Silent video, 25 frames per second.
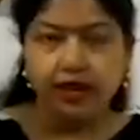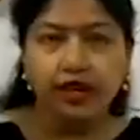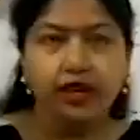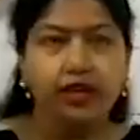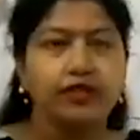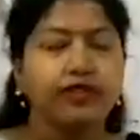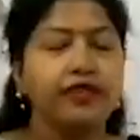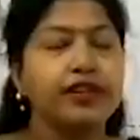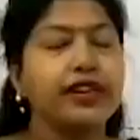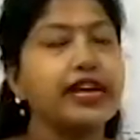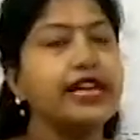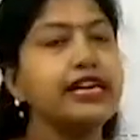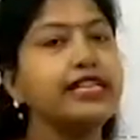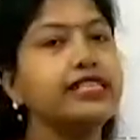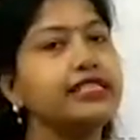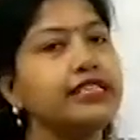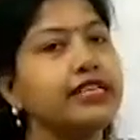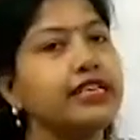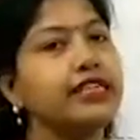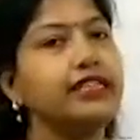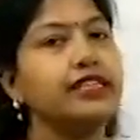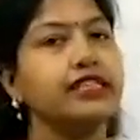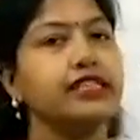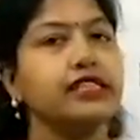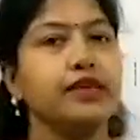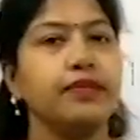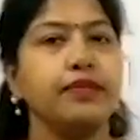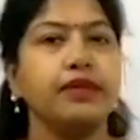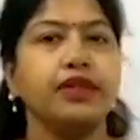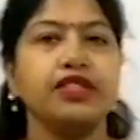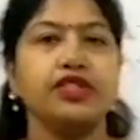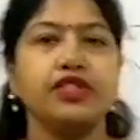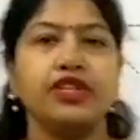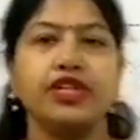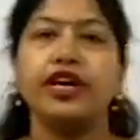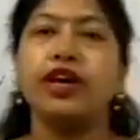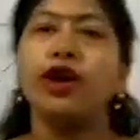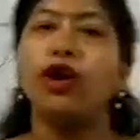We can see the
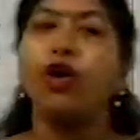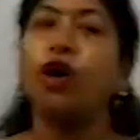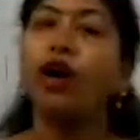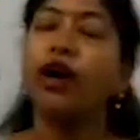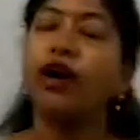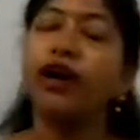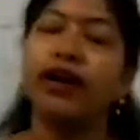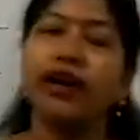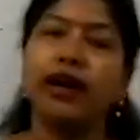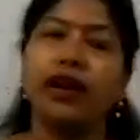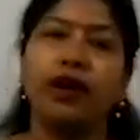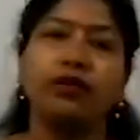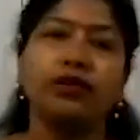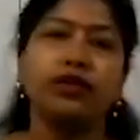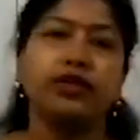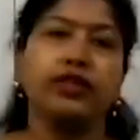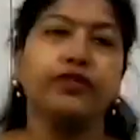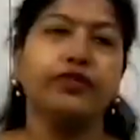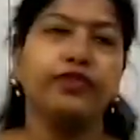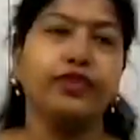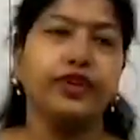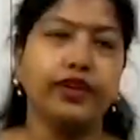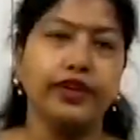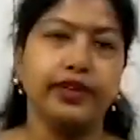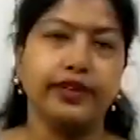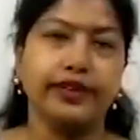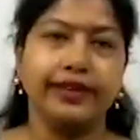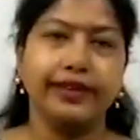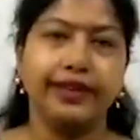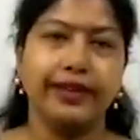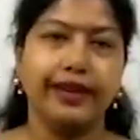symmetry all around the world,